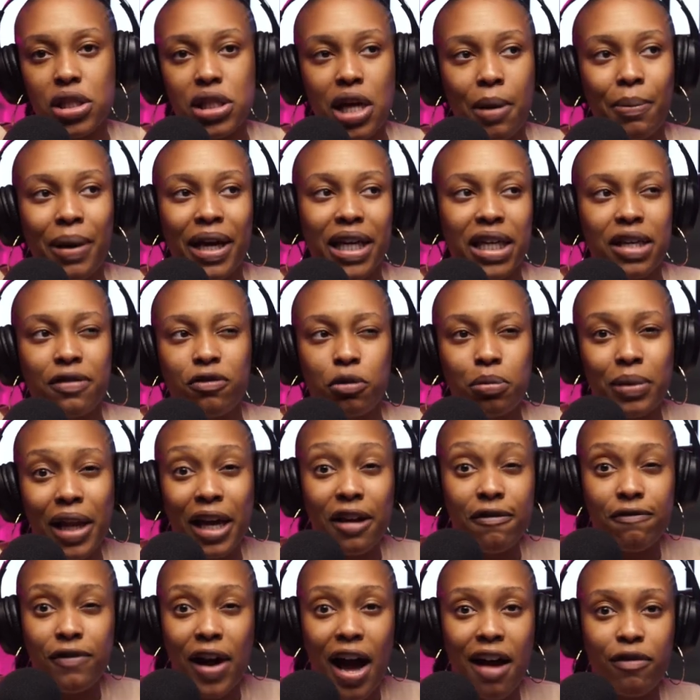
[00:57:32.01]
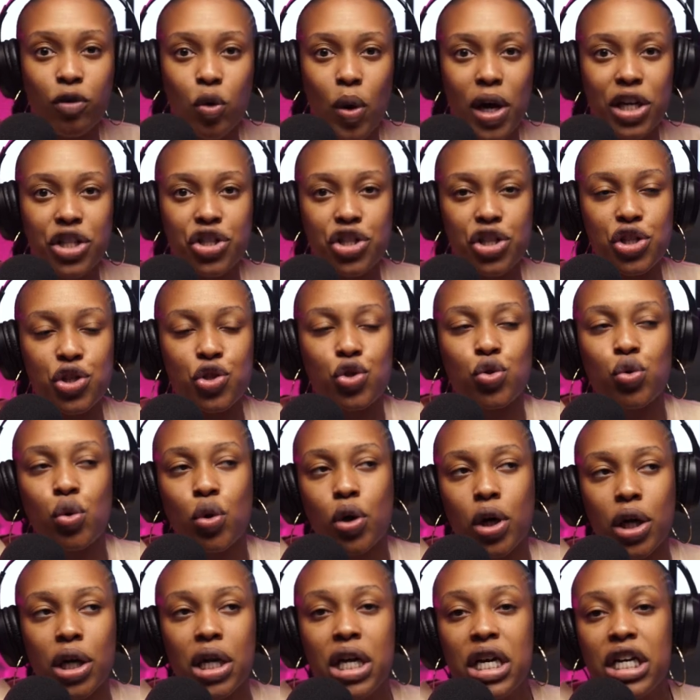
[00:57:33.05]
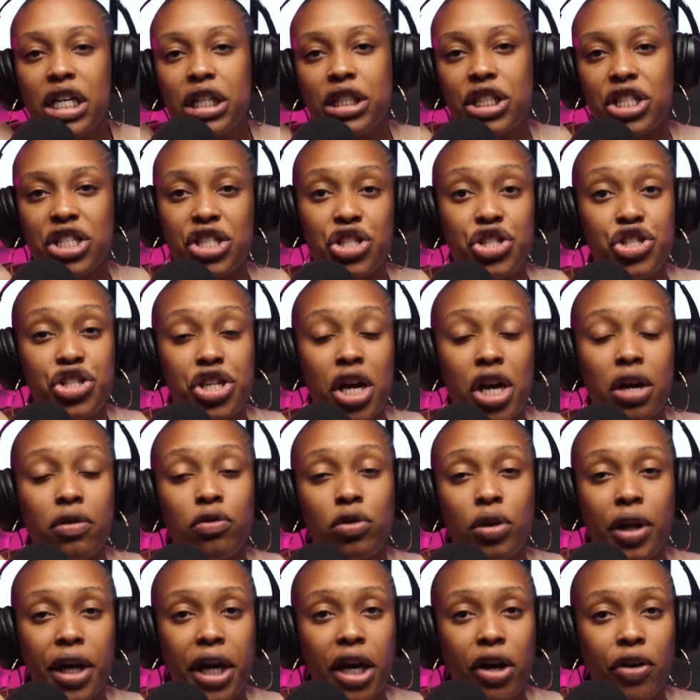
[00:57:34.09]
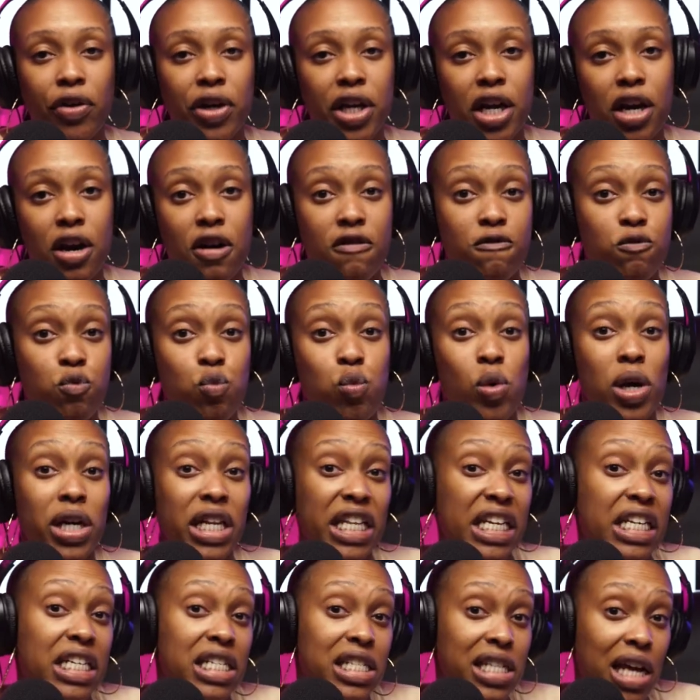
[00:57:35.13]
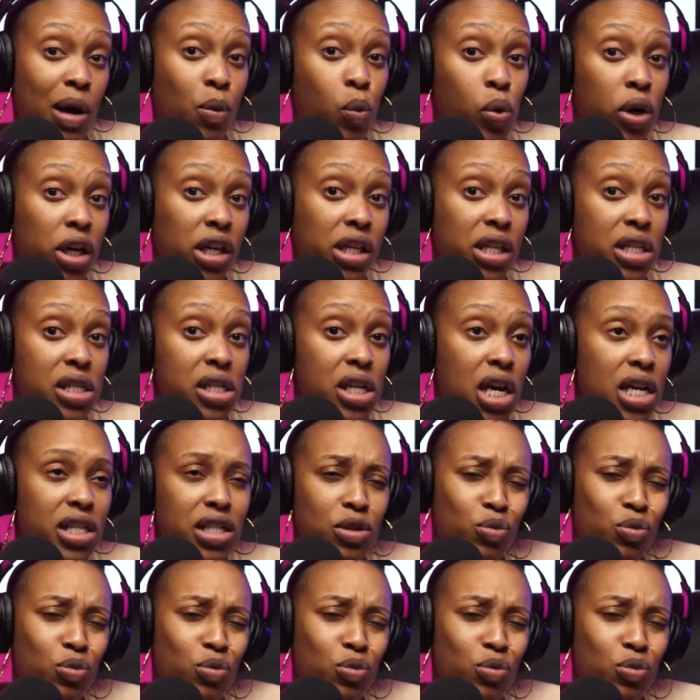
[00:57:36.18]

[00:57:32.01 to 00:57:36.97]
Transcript: I might give them like 5 questions or just a general area of what it is I want to discuss.